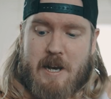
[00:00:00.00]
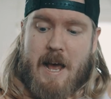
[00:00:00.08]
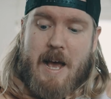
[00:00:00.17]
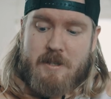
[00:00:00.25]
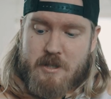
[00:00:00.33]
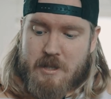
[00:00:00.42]

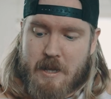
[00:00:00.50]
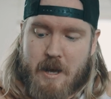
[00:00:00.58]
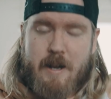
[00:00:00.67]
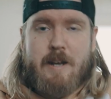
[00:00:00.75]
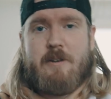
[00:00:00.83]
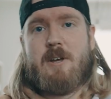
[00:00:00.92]
has a
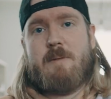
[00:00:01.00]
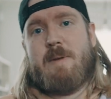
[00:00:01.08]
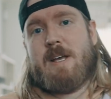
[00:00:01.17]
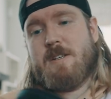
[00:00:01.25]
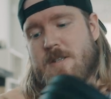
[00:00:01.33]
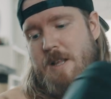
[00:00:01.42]
slot, and you can
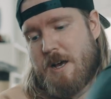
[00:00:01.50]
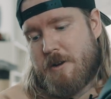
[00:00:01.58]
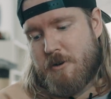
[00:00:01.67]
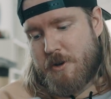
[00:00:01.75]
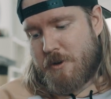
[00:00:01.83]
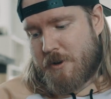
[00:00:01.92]
make a slot,
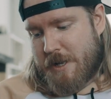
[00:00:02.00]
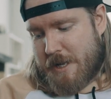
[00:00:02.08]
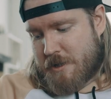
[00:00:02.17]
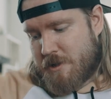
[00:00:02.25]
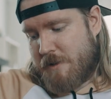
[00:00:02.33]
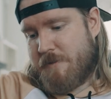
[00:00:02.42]
or you can
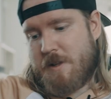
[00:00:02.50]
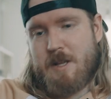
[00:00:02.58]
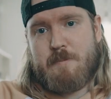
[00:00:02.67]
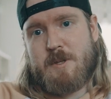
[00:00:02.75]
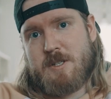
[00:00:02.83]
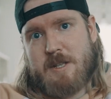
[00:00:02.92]
actually fill
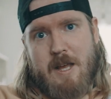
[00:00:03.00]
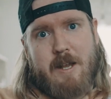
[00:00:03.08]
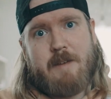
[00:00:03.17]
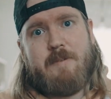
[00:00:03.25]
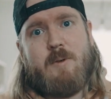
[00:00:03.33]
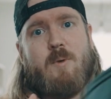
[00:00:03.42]
up the
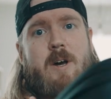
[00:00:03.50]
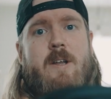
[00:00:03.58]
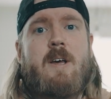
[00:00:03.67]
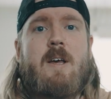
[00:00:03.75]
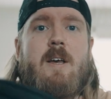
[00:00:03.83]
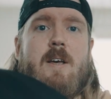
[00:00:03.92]
slot if you want
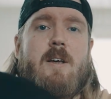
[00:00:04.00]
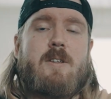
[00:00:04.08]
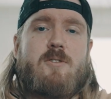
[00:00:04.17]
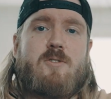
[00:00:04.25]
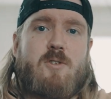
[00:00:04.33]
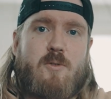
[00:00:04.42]

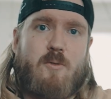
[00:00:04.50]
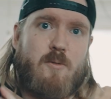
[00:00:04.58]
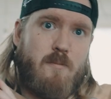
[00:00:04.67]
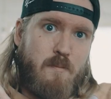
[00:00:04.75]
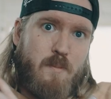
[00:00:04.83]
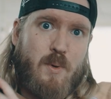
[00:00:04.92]
to
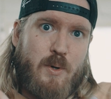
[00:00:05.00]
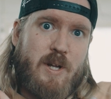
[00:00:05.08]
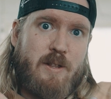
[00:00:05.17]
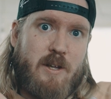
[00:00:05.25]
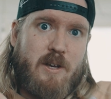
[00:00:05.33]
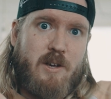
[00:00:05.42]
put
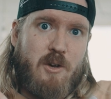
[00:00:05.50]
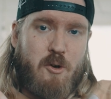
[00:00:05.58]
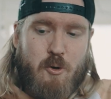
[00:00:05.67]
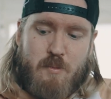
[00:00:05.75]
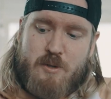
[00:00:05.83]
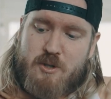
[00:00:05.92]
in the
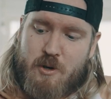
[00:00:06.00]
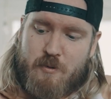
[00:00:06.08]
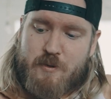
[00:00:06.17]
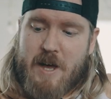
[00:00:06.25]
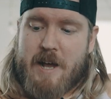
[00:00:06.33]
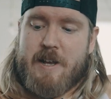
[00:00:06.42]
Cube. So
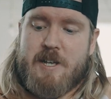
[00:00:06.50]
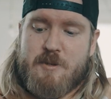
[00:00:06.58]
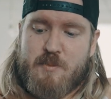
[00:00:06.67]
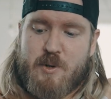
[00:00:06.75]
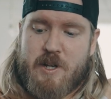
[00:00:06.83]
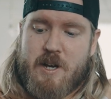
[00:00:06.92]
that is
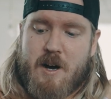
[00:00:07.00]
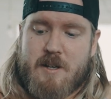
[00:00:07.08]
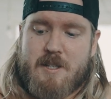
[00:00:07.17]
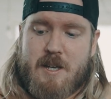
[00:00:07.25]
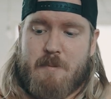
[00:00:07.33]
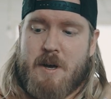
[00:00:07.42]
pretty
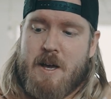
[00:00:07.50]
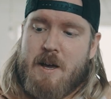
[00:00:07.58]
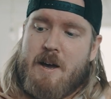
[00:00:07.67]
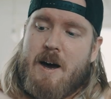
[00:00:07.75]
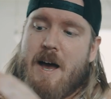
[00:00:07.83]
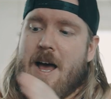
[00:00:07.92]
awesome.
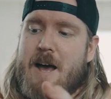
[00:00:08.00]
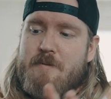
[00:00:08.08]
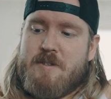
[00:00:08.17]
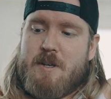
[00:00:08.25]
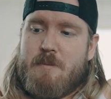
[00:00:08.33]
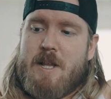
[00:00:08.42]
I have
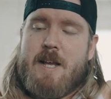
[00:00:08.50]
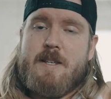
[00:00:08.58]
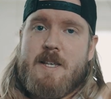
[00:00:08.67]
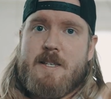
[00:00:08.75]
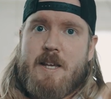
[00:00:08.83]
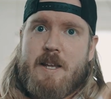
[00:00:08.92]
some
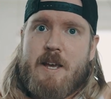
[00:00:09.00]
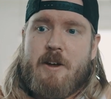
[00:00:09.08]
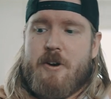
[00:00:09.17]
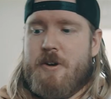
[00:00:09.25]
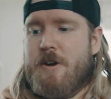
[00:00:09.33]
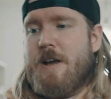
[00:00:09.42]
lenses in
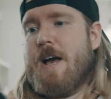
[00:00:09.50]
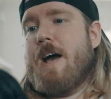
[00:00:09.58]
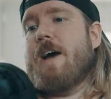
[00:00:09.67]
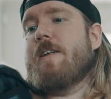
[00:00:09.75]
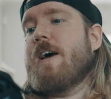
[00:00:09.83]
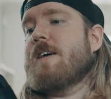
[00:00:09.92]
here,
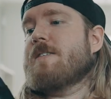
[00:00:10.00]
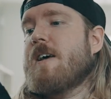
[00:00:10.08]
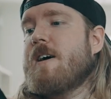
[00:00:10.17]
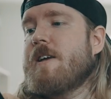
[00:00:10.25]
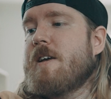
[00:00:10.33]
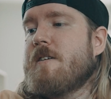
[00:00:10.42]
and as
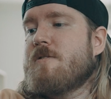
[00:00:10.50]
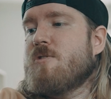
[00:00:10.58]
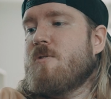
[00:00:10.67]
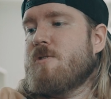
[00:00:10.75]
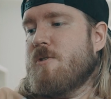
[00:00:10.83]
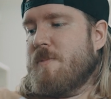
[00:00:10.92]
I
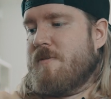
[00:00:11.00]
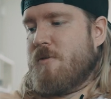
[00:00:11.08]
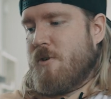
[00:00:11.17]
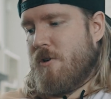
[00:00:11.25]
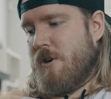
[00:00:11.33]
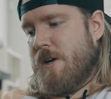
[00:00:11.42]
told you
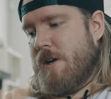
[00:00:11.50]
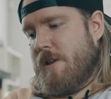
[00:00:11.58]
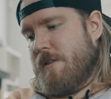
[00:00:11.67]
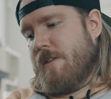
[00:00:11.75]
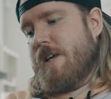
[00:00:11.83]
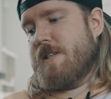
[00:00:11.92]
before,
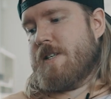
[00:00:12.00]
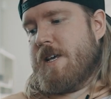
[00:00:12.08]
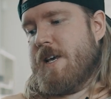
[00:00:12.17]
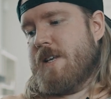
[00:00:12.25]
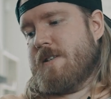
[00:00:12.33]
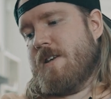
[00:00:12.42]
this
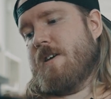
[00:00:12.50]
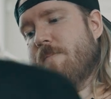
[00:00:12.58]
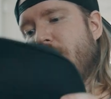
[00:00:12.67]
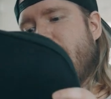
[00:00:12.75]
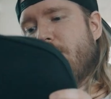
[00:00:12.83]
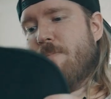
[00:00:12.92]
is a
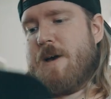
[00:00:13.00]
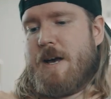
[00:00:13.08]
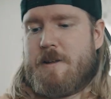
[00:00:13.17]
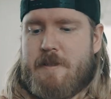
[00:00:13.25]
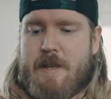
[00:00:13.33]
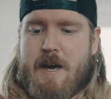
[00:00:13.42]

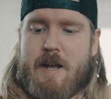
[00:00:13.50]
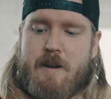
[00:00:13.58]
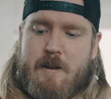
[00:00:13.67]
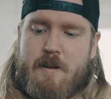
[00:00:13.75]
backpack that,